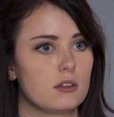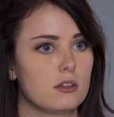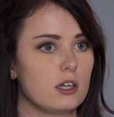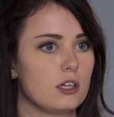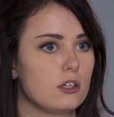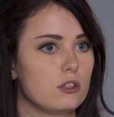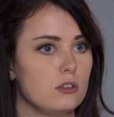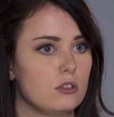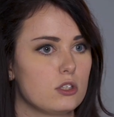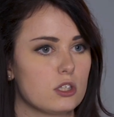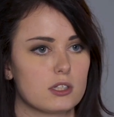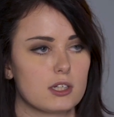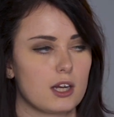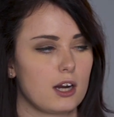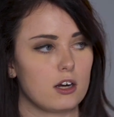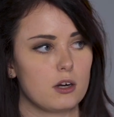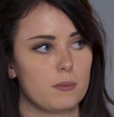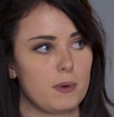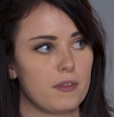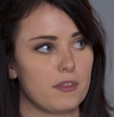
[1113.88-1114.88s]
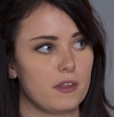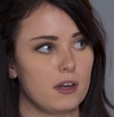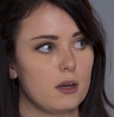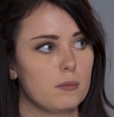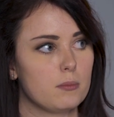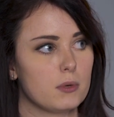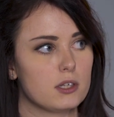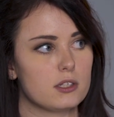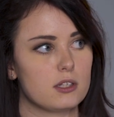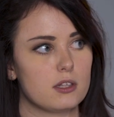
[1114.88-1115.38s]
they just cared about the
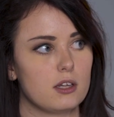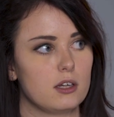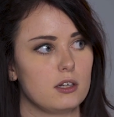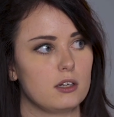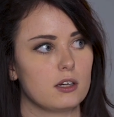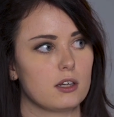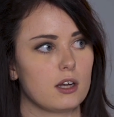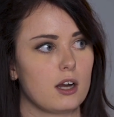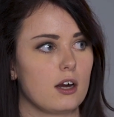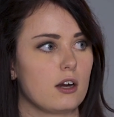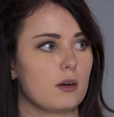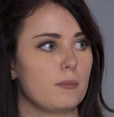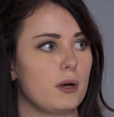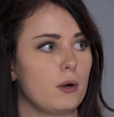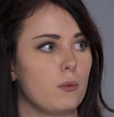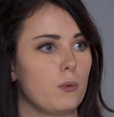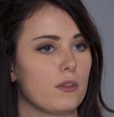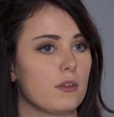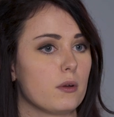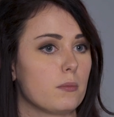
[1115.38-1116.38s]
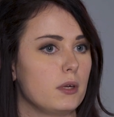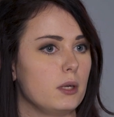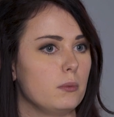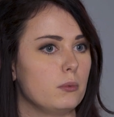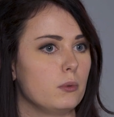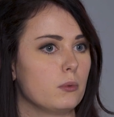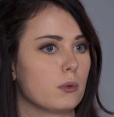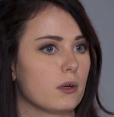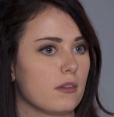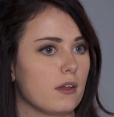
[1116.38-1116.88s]
numbers and they didn't care about whether
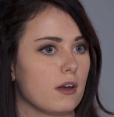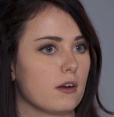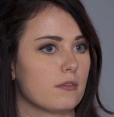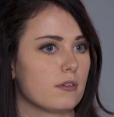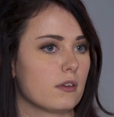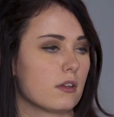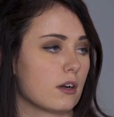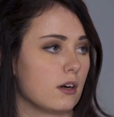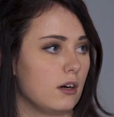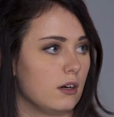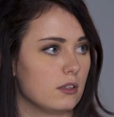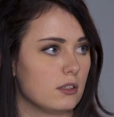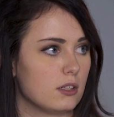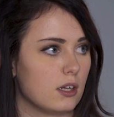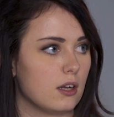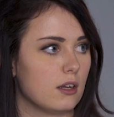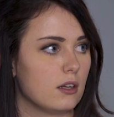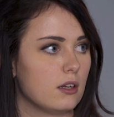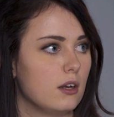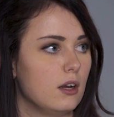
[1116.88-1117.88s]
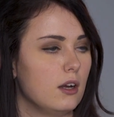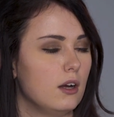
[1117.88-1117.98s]
people were there for the content.